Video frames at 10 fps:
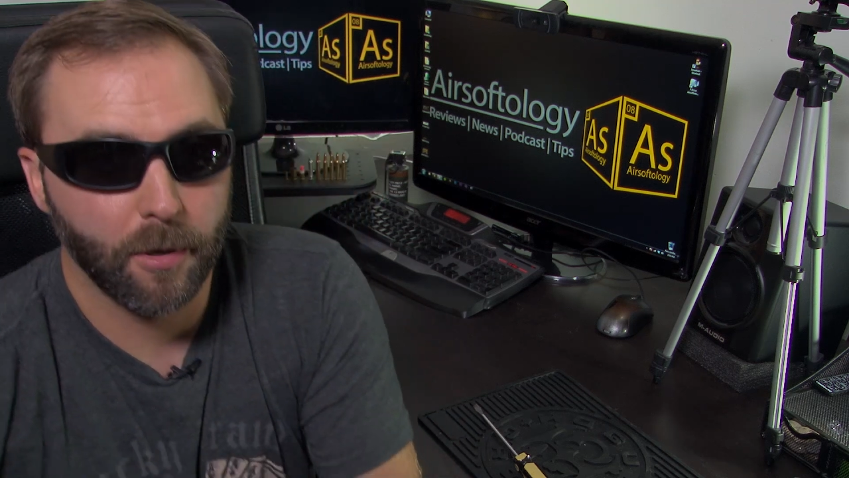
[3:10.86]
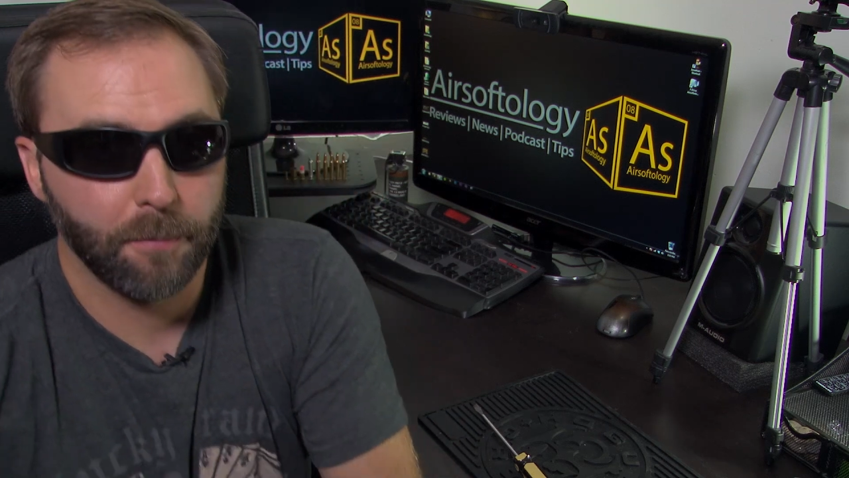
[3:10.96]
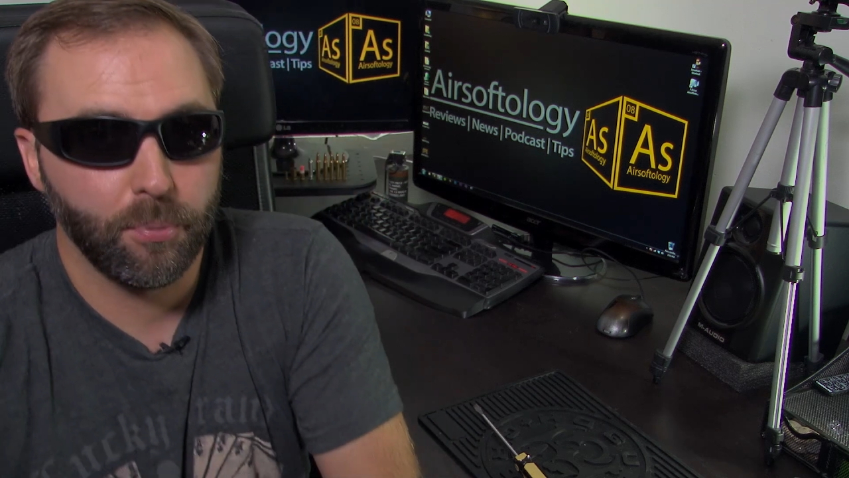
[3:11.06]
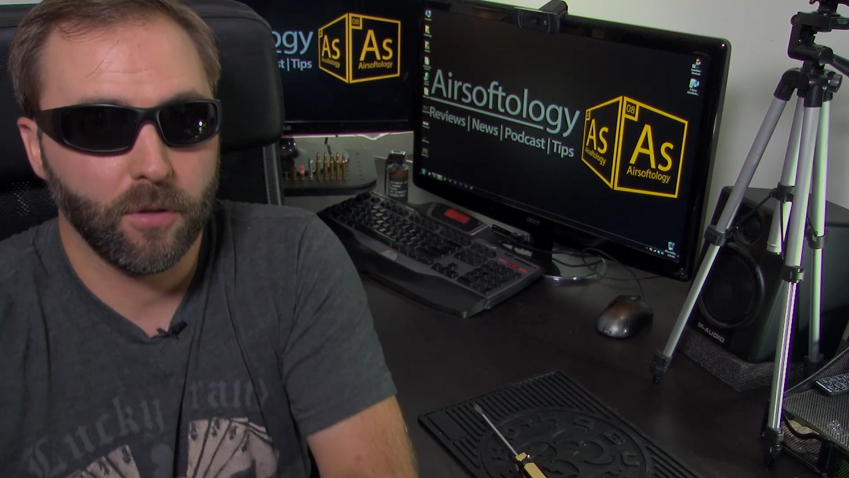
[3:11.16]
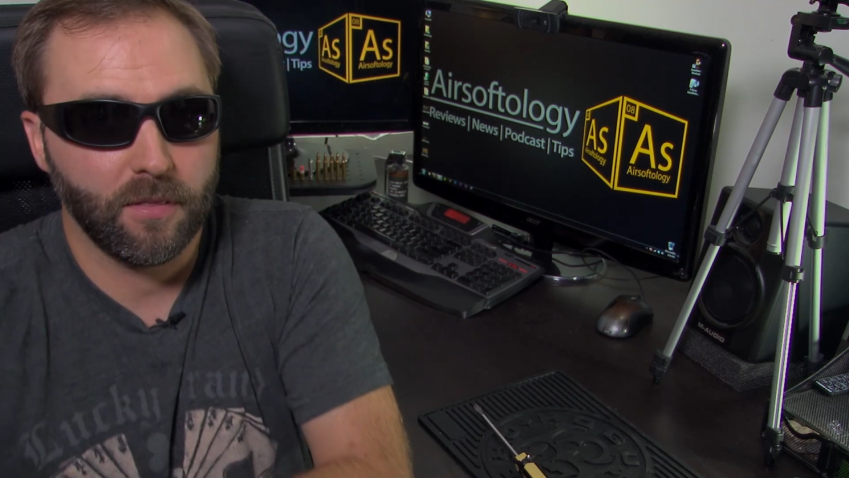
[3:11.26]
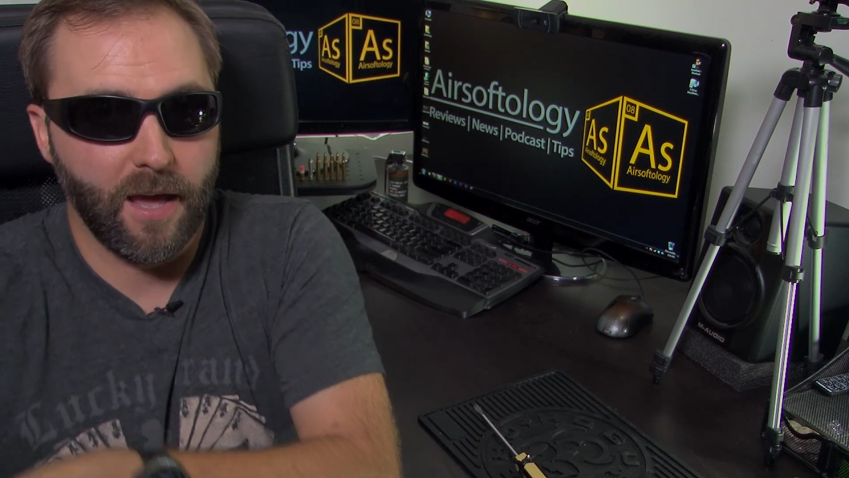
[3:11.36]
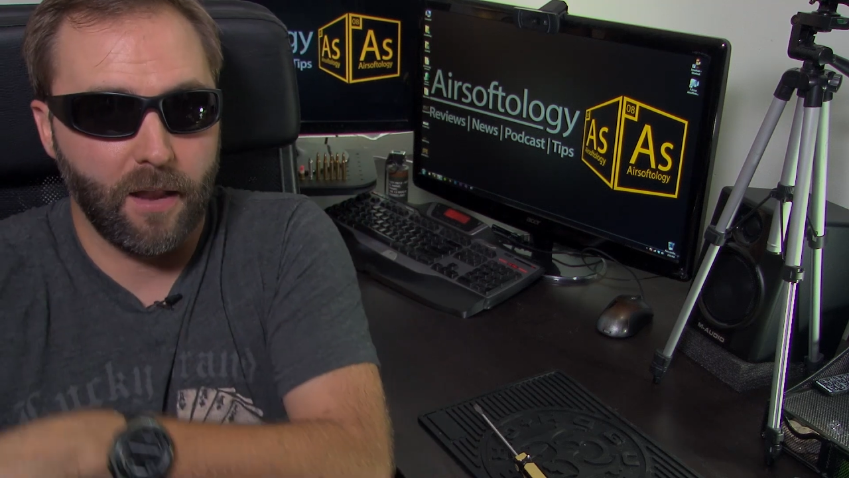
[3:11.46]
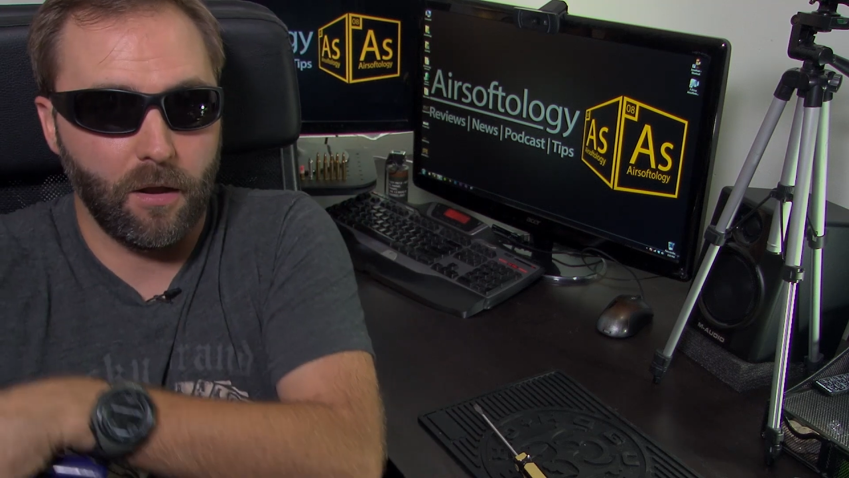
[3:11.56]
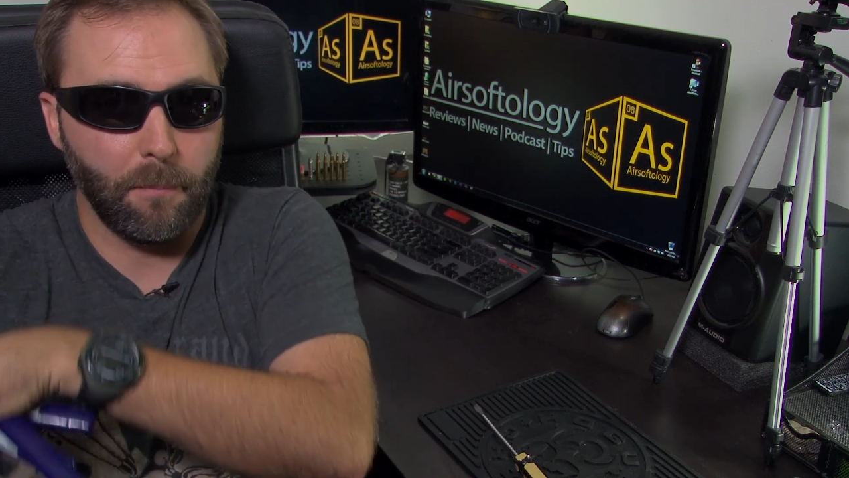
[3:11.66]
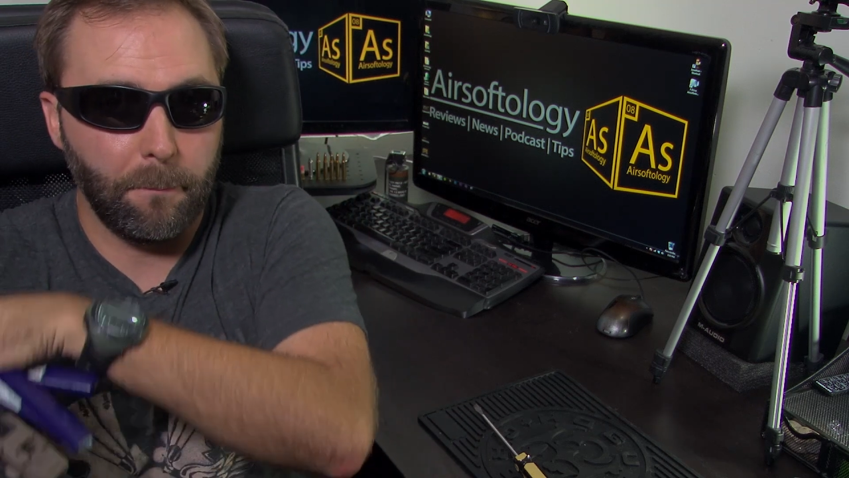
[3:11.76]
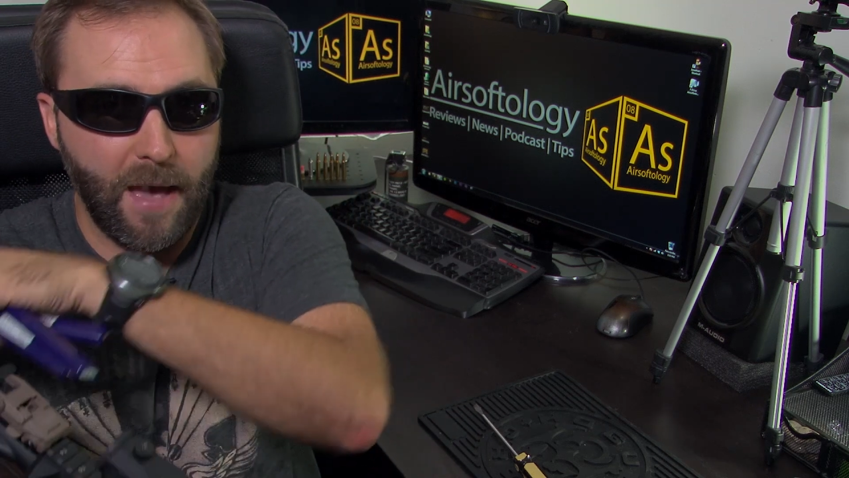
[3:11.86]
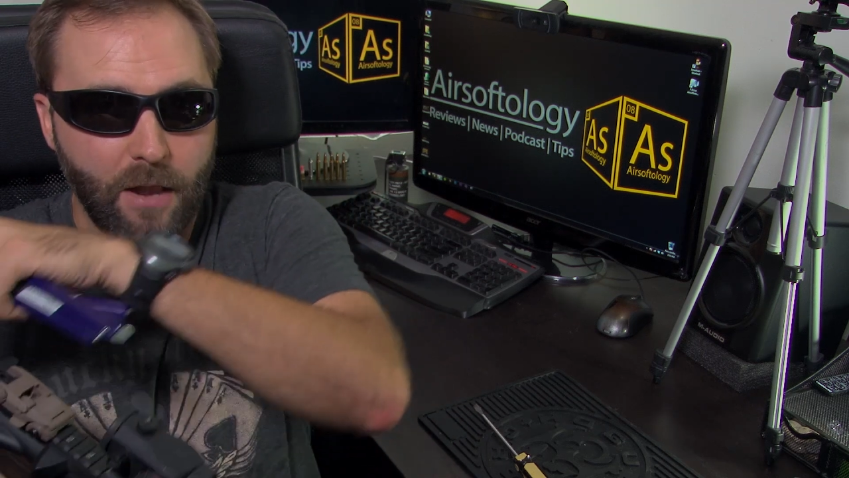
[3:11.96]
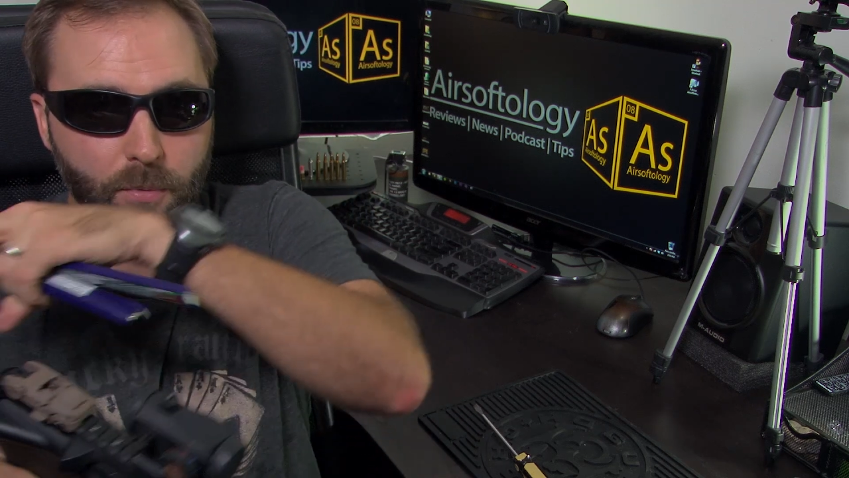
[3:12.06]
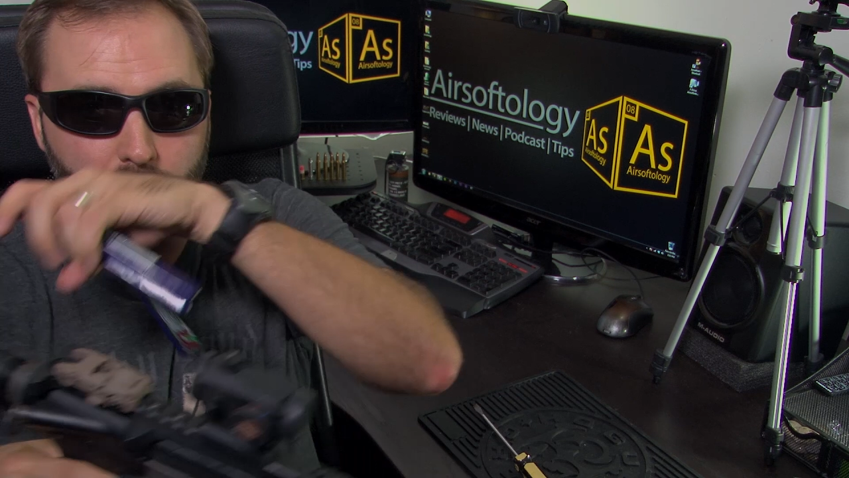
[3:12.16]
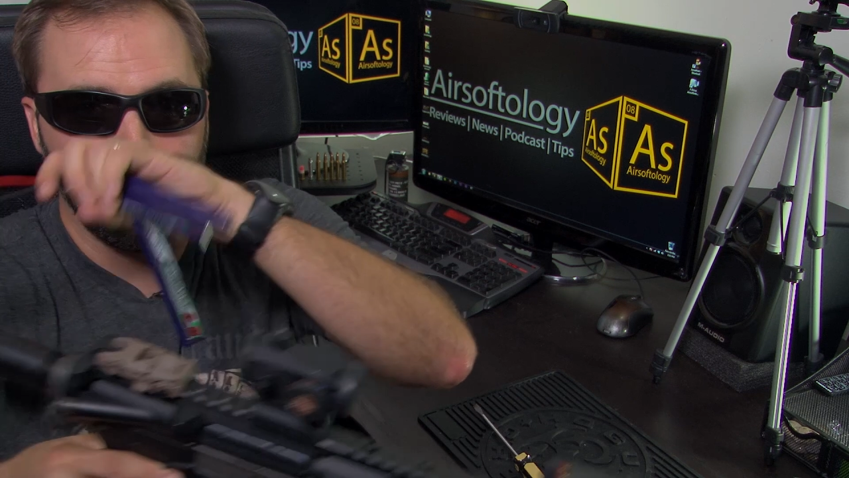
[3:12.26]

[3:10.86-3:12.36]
I'm gonna put that battery